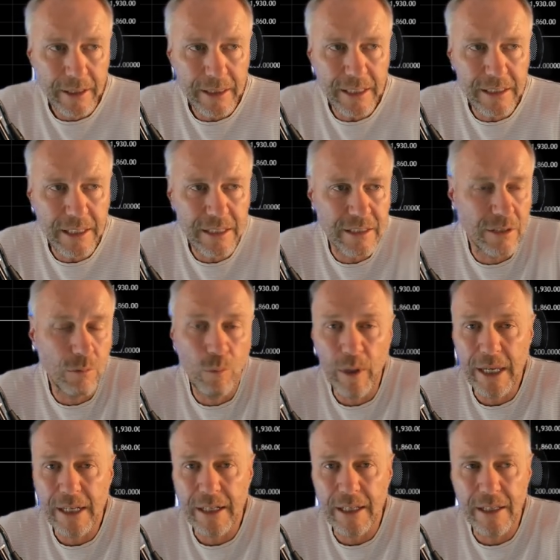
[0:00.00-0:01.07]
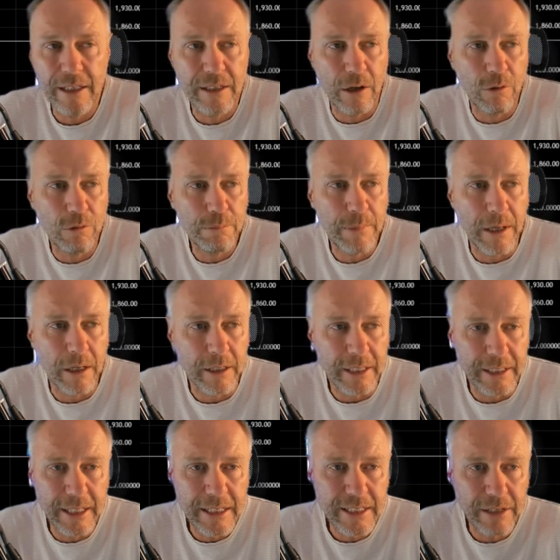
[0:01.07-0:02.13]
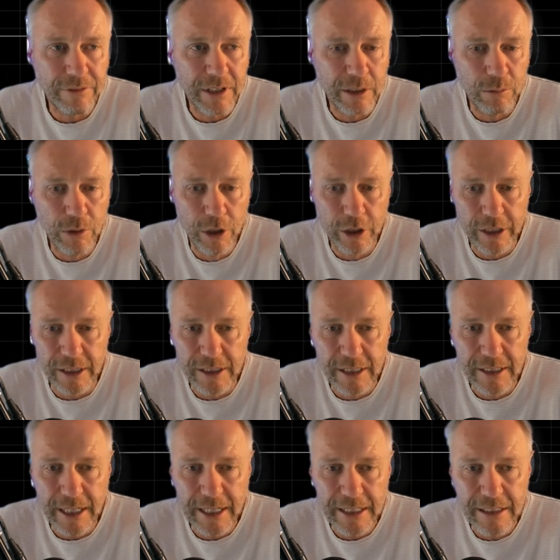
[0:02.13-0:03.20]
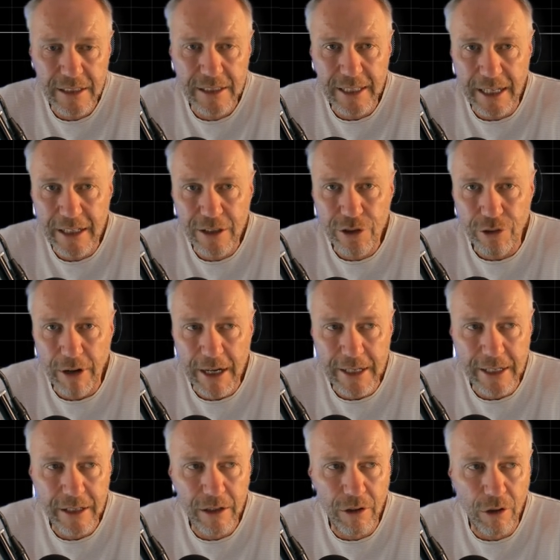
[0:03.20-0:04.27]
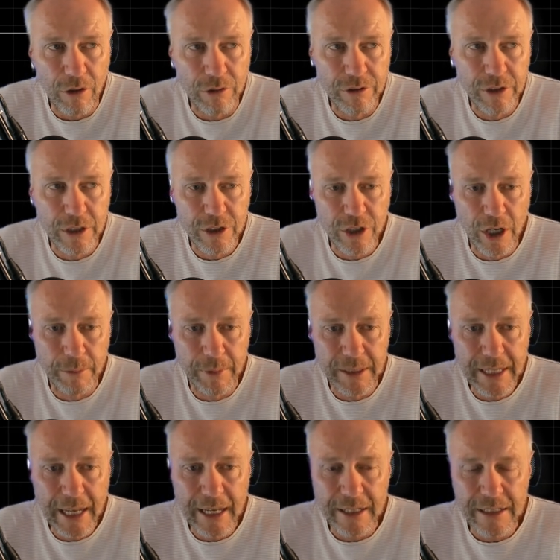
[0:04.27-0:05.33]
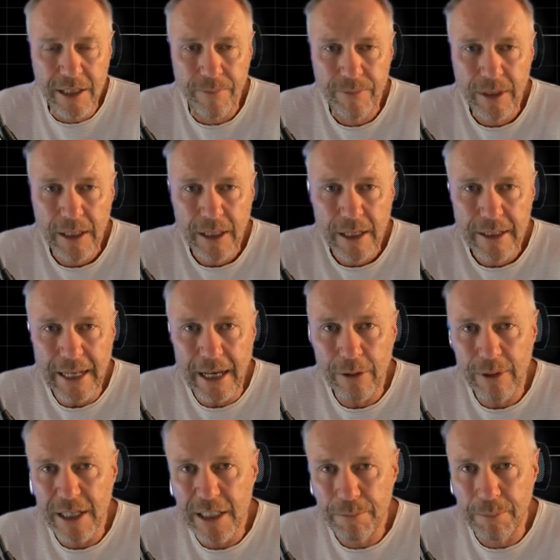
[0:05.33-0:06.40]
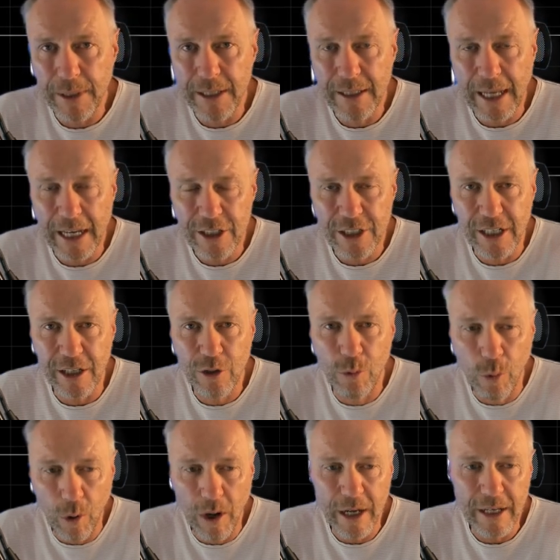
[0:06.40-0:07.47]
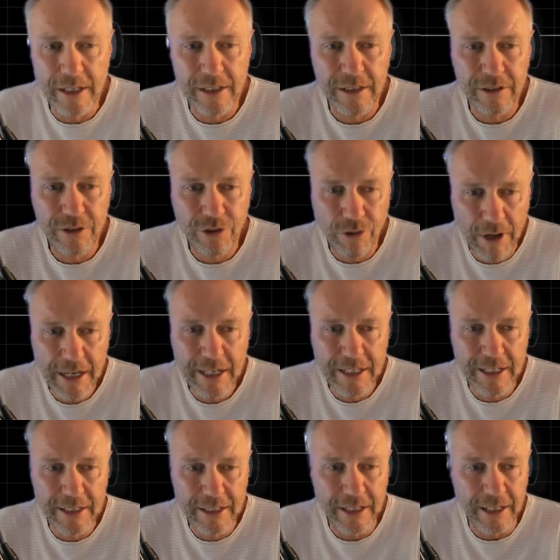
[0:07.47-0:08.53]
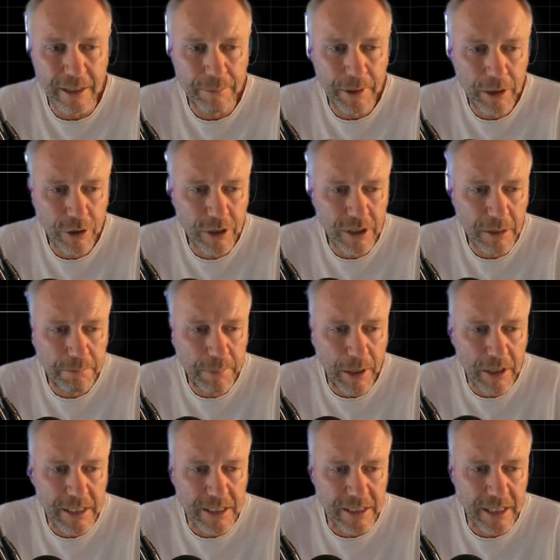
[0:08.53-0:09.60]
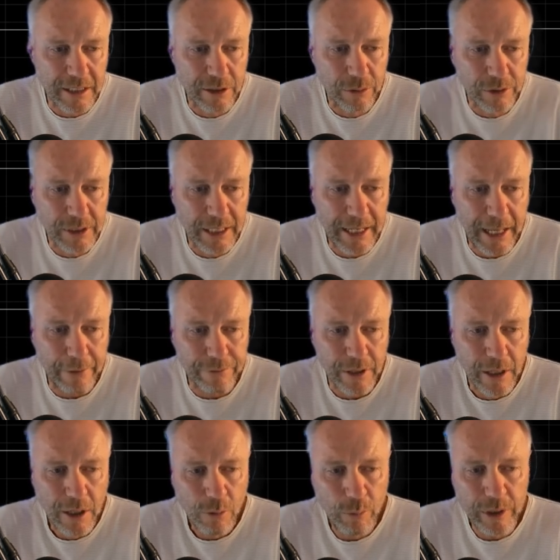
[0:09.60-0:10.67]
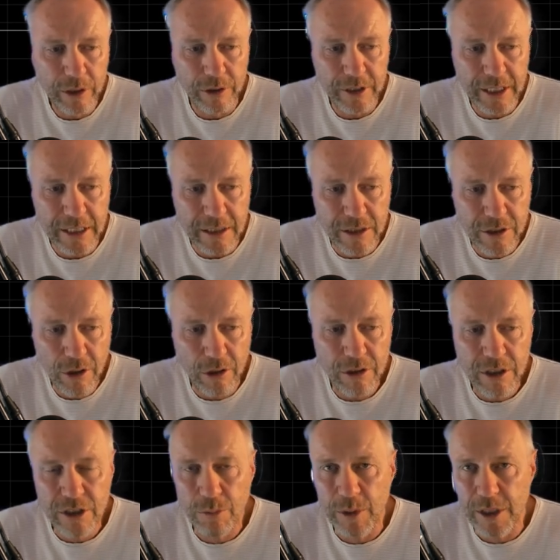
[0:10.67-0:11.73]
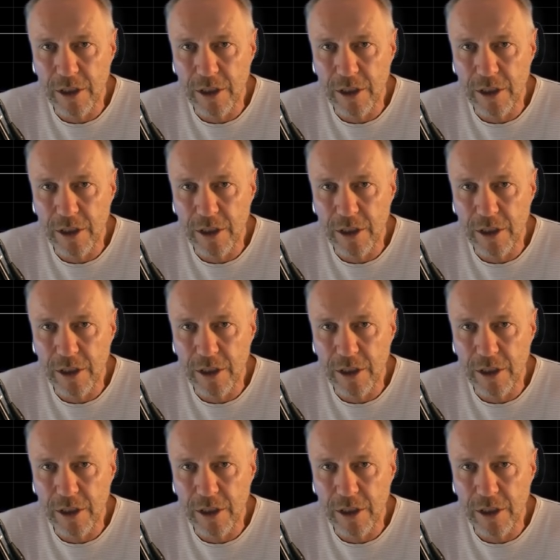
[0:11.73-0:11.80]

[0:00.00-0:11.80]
This is the weekly gold market. Let's have a little look at today's day trading on the German DAX. Now, it's been actually a quiet trading day, but look at the buy signal on the left. We got these dots, which